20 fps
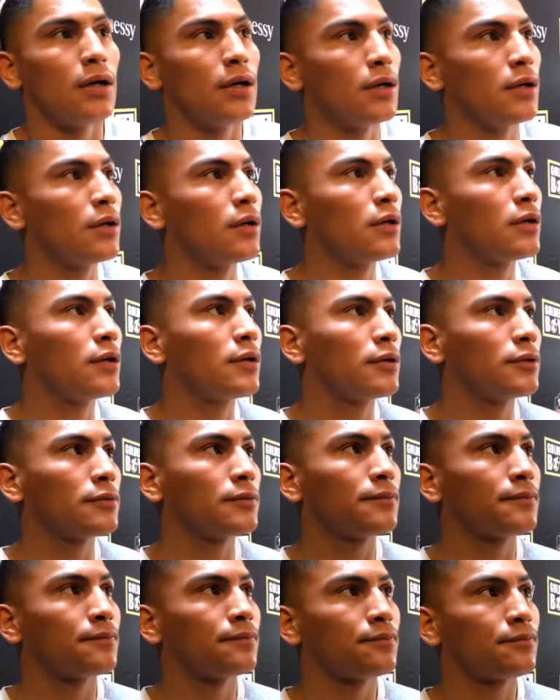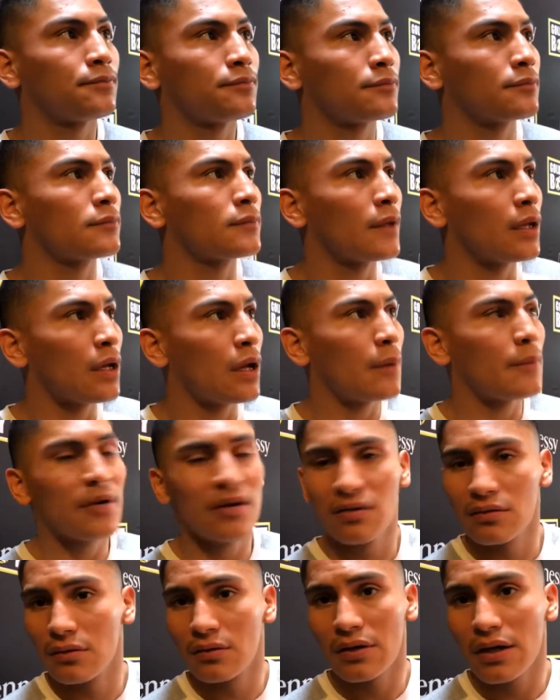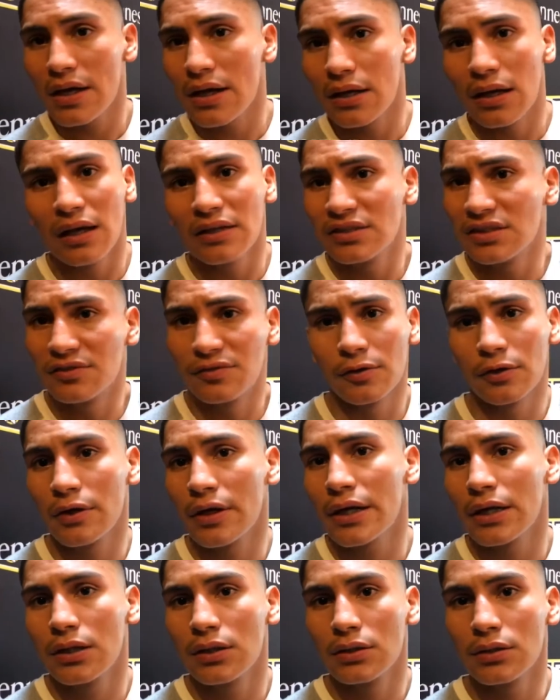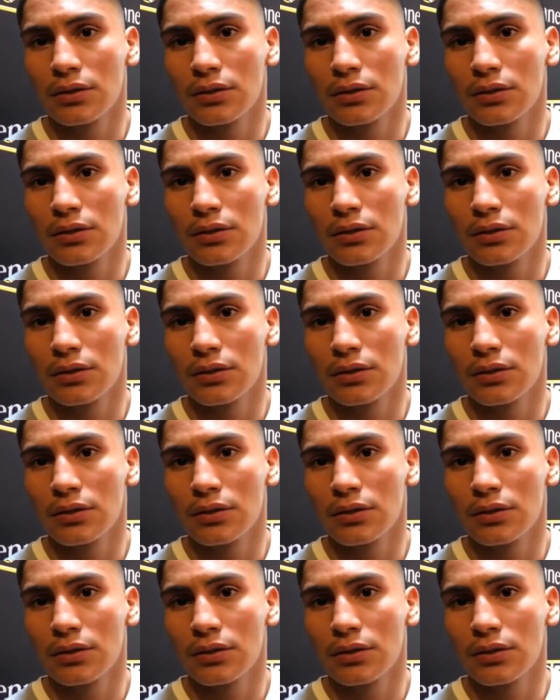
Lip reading: Other than that, I just feel great.